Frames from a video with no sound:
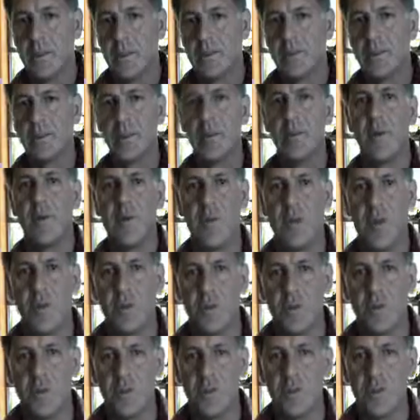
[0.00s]
some of
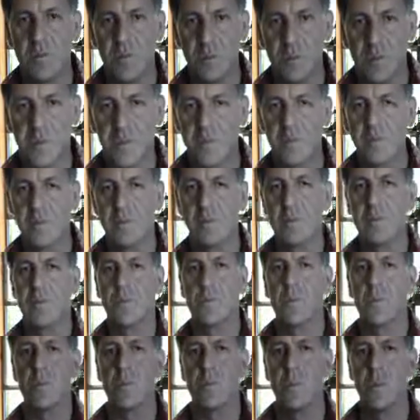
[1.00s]
those
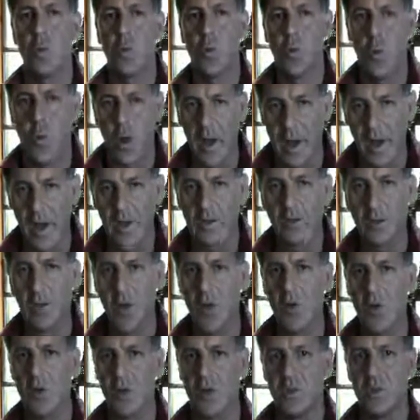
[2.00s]
quieter
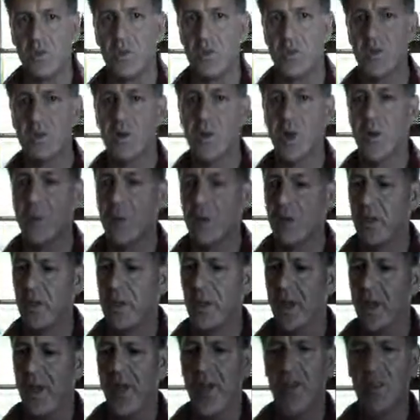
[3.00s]
moments where
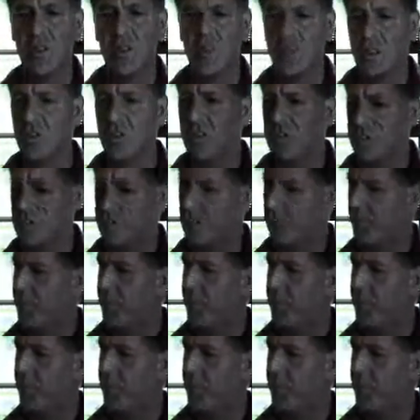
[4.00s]
we actually stop